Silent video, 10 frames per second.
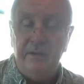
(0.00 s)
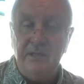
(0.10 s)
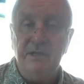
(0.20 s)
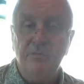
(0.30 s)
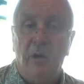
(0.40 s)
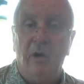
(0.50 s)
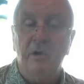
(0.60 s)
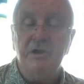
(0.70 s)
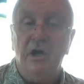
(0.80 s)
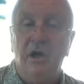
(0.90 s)
This is where
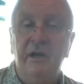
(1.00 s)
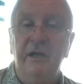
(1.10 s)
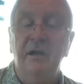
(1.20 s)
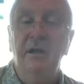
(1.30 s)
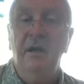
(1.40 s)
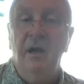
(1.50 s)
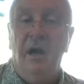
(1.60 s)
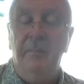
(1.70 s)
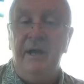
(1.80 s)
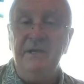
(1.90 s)
we're talking
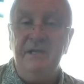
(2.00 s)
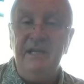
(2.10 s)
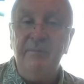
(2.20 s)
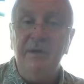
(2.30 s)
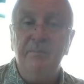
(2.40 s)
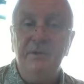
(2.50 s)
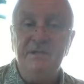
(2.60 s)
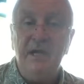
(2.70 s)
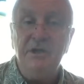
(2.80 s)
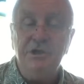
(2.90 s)
about demon
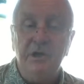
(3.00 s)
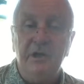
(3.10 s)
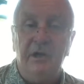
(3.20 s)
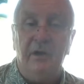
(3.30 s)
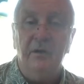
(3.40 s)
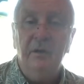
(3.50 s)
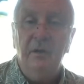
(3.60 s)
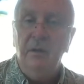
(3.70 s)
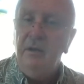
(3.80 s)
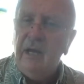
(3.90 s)
possession here.
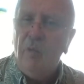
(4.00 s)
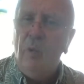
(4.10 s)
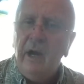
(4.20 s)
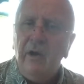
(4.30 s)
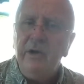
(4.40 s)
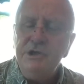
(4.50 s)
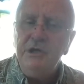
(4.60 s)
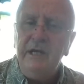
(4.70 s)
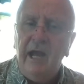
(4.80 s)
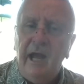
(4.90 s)
Now, where is
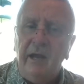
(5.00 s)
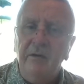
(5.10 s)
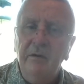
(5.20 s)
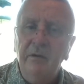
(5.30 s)
she at?